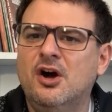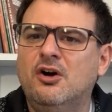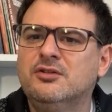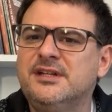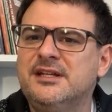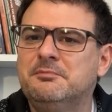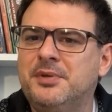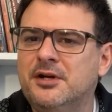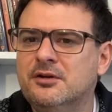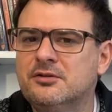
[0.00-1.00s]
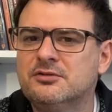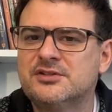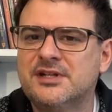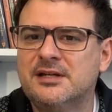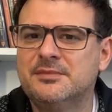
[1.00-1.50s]
only empirical
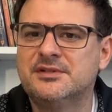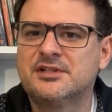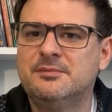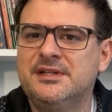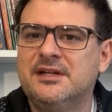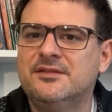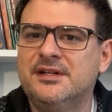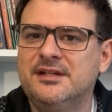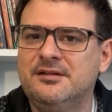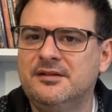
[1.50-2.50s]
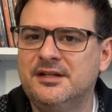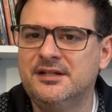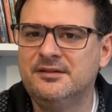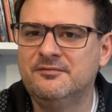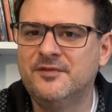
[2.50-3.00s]
statements can be given
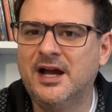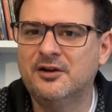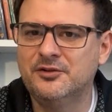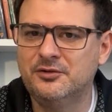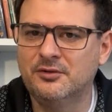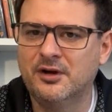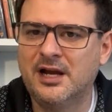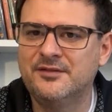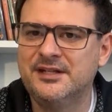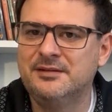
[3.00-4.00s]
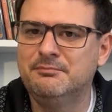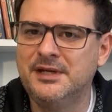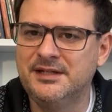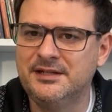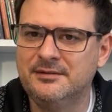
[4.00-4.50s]
any value or have any
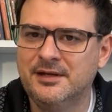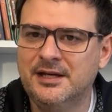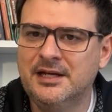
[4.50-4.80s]
meaning.